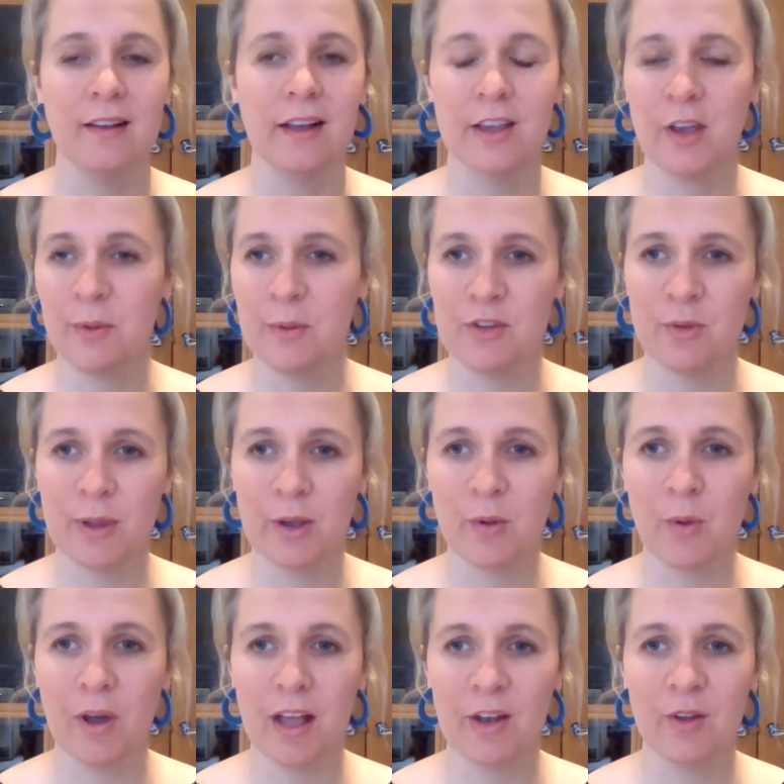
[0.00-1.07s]
I go into it in
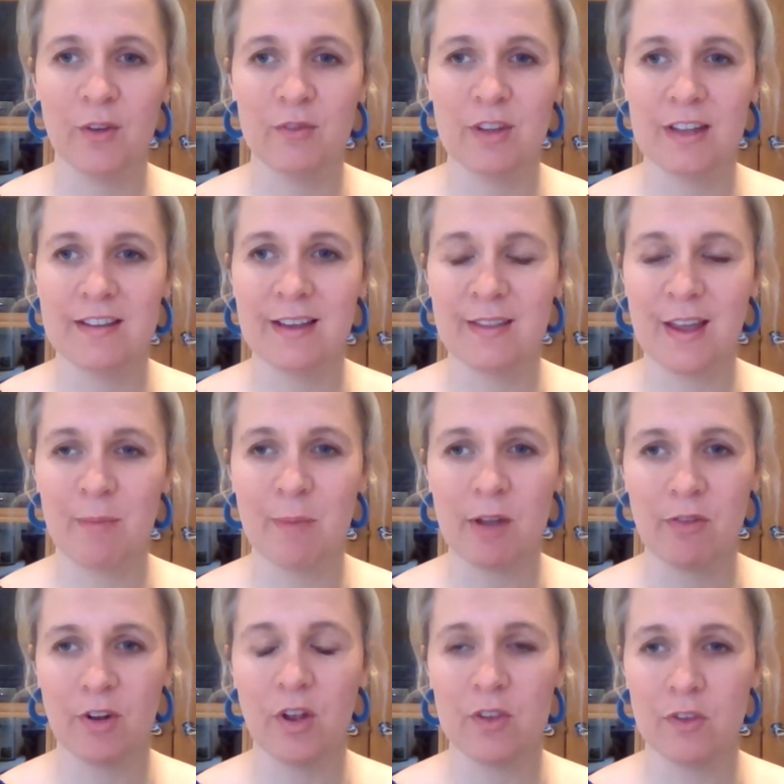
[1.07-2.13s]
quite a lot of detail there on my
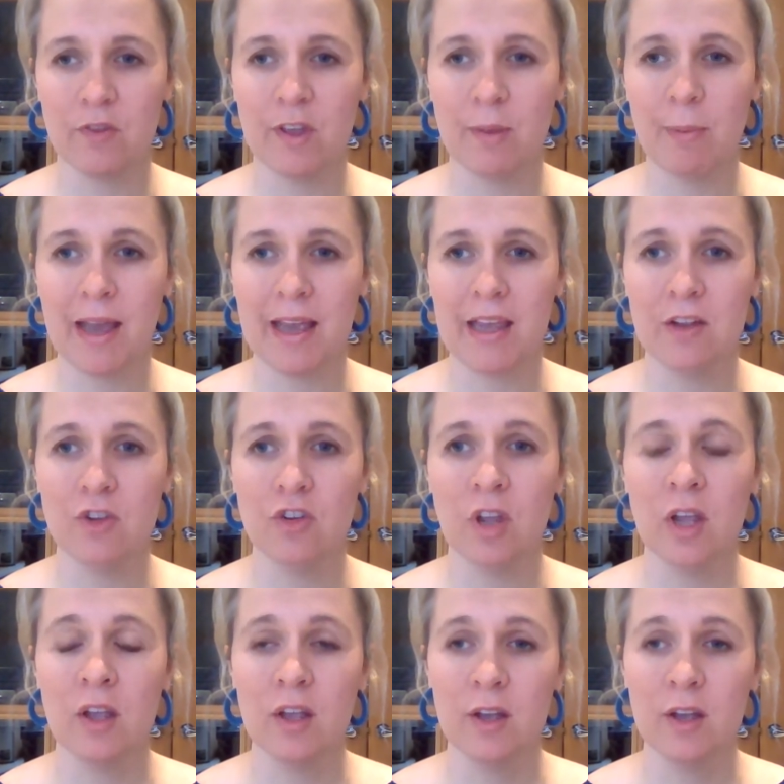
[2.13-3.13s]
philosophy page.